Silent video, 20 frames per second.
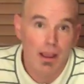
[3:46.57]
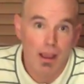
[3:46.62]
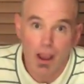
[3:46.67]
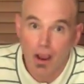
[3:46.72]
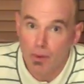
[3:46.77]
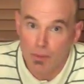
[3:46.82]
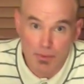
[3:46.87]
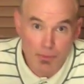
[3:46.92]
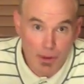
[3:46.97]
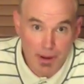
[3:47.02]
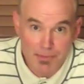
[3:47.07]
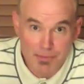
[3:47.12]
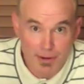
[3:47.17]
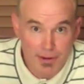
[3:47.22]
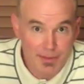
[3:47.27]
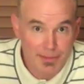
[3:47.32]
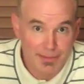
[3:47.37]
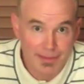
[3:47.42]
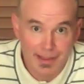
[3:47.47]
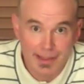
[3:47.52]
Oh, and one
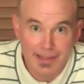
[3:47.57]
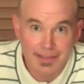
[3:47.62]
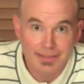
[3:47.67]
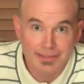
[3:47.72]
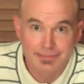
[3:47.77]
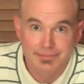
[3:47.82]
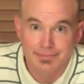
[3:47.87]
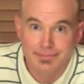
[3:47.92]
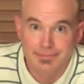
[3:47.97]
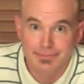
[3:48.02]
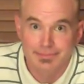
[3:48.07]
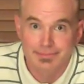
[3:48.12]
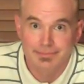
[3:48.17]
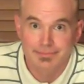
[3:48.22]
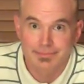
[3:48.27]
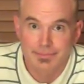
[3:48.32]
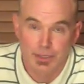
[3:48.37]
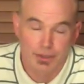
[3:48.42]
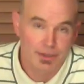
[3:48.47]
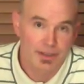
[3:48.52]
more thing.
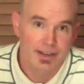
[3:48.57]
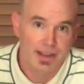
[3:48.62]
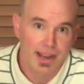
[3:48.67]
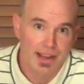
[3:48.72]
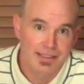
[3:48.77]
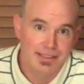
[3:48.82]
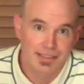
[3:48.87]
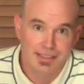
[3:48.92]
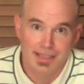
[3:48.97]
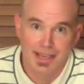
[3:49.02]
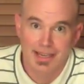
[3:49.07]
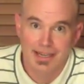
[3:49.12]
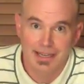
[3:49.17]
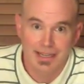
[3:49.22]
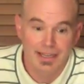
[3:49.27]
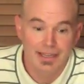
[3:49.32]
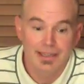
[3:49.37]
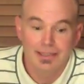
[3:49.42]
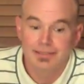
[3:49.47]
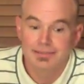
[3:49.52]
Hurricane
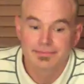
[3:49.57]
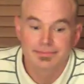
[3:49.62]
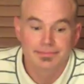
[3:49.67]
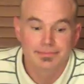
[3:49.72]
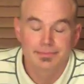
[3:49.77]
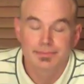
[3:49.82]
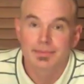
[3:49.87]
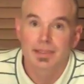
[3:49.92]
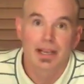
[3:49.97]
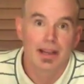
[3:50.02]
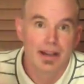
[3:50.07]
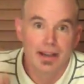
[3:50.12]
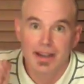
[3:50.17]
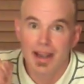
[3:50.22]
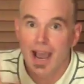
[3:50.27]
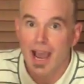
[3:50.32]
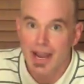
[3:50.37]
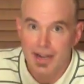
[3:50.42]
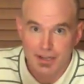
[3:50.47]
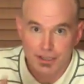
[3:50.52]
Sandy,
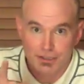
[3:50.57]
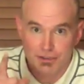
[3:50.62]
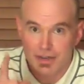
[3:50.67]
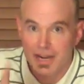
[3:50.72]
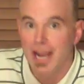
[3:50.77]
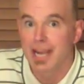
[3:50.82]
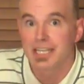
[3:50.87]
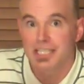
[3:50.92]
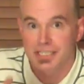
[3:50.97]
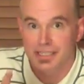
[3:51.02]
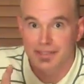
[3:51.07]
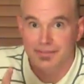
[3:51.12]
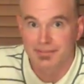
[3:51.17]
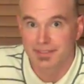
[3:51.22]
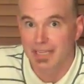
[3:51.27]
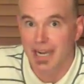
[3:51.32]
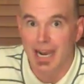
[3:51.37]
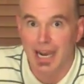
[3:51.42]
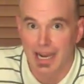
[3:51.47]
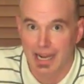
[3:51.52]
not a creation of
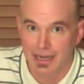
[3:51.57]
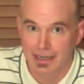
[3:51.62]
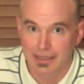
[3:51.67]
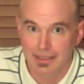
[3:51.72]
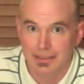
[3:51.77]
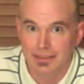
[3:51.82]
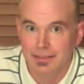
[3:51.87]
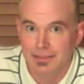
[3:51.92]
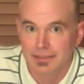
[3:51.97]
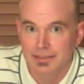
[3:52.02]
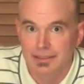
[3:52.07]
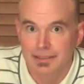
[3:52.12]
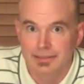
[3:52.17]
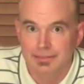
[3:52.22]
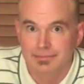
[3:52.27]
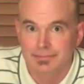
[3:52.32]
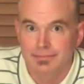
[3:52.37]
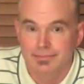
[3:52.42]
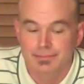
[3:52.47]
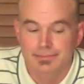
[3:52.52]
God.
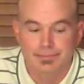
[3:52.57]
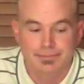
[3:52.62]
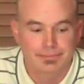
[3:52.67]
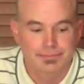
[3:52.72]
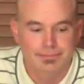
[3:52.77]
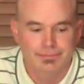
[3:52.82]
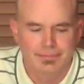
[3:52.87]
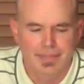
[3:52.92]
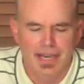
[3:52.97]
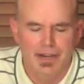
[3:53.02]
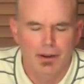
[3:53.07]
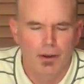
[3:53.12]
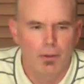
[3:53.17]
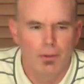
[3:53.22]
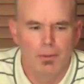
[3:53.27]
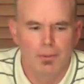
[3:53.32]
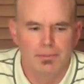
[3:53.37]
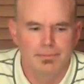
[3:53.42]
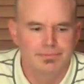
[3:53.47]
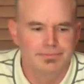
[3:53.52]
That
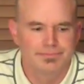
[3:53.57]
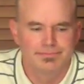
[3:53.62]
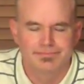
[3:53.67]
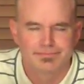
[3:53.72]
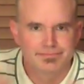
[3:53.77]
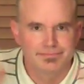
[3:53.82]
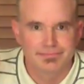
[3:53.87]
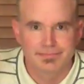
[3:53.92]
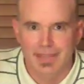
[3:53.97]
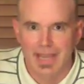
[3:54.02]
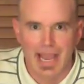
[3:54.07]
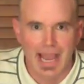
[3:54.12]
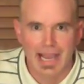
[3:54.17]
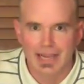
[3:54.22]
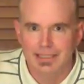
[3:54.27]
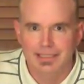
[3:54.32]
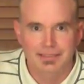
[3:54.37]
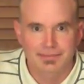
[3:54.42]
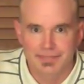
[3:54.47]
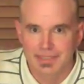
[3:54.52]
whole
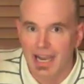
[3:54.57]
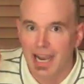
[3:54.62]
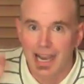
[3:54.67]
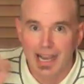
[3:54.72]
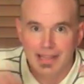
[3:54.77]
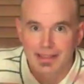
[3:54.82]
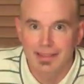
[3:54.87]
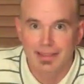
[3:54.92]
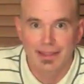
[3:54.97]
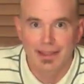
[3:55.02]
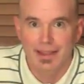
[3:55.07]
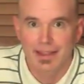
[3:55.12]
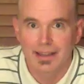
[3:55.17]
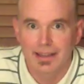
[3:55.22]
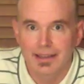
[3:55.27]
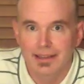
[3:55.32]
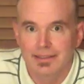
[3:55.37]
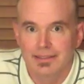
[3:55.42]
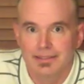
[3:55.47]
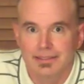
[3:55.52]
act of God
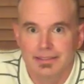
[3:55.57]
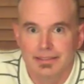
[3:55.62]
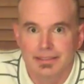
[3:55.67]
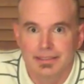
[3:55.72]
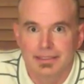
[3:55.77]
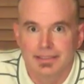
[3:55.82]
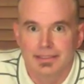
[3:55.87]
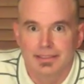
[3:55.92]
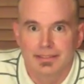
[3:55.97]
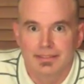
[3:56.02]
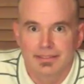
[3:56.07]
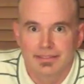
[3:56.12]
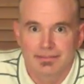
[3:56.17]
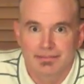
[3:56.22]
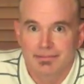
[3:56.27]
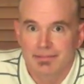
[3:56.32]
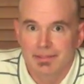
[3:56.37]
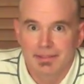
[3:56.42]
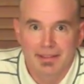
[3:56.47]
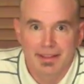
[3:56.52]
thing,
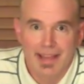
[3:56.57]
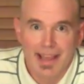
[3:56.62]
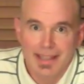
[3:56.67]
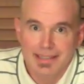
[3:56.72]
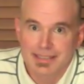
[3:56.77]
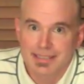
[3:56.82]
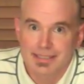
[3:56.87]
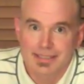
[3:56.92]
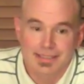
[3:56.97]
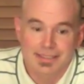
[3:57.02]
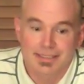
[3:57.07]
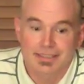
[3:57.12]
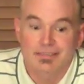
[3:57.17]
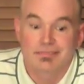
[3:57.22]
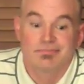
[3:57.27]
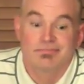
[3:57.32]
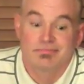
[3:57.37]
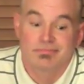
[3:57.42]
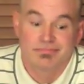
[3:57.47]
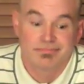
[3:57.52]
well,
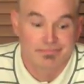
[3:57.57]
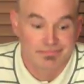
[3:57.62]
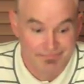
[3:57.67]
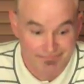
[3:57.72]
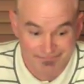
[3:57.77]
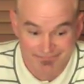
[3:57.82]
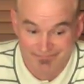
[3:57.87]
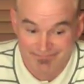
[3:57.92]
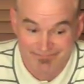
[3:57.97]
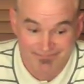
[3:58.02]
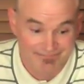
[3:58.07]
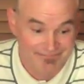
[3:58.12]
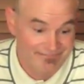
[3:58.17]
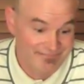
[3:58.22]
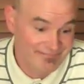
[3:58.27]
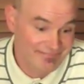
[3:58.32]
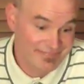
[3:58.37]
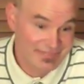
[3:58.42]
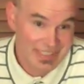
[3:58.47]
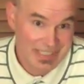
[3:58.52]
that's
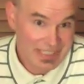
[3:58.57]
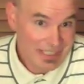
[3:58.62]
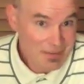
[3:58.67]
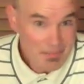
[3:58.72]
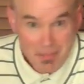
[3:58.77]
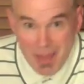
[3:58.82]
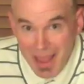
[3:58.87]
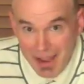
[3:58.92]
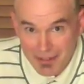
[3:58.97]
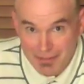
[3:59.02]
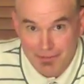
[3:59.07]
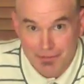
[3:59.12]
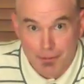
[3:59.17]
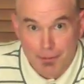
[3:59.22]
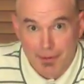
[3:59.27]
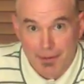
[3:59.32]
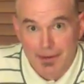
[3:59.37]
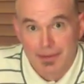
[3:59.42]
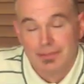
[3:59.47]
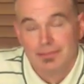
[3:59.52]
a
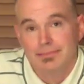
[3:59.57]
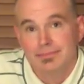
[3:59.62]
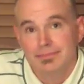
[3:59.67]
metaphor.